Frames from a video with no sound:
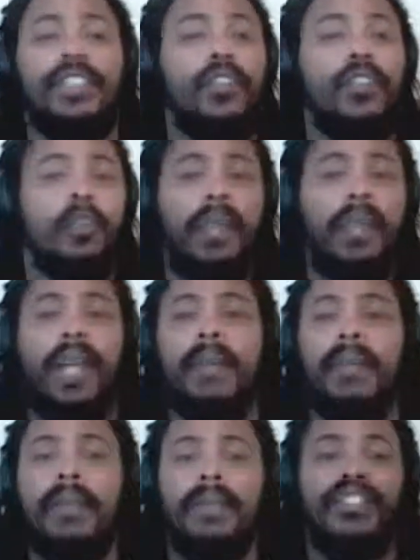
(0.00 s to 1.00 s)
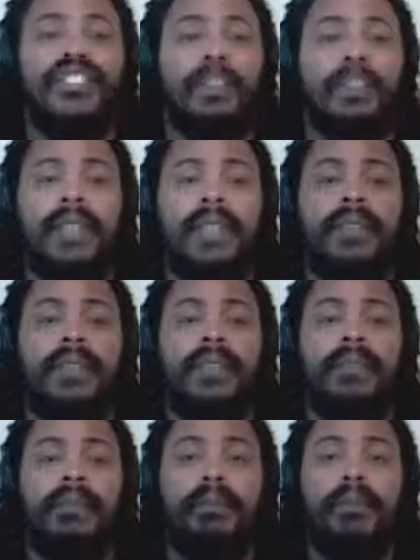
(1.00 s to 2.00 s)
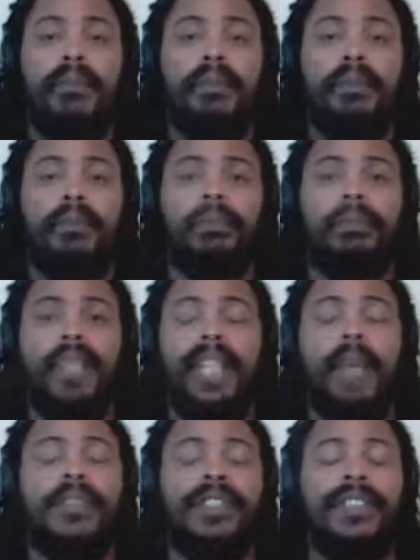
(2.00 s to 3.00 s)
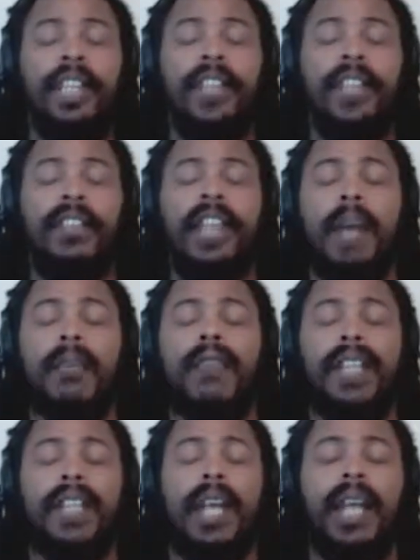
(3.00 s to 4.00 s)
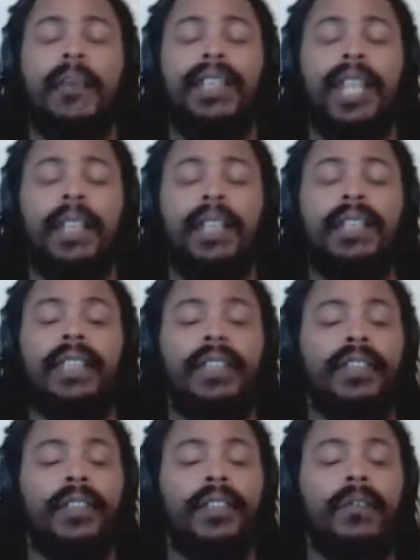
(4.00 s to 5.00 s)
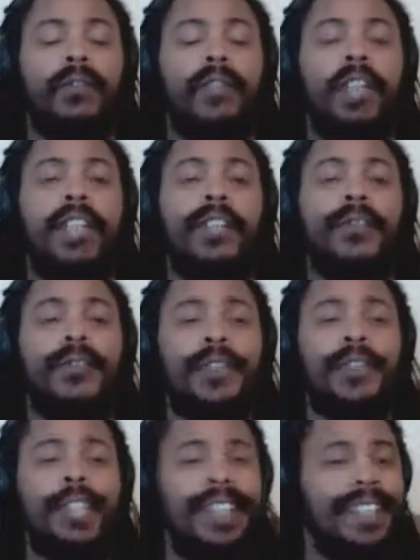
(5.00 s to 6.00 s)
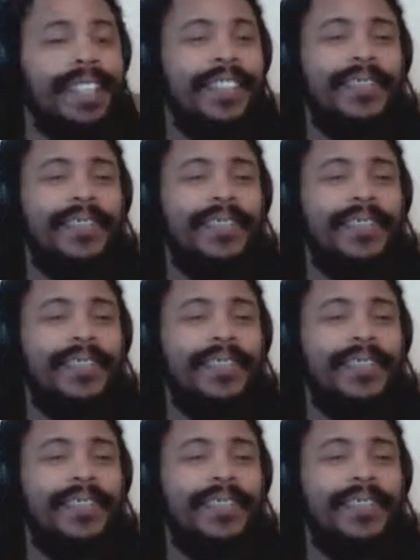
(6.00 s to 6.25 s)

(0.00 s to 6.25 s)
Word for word: The stone Merkaba just appeared. Boom. And I was sitting on top of it, and I was like, this is so very cool.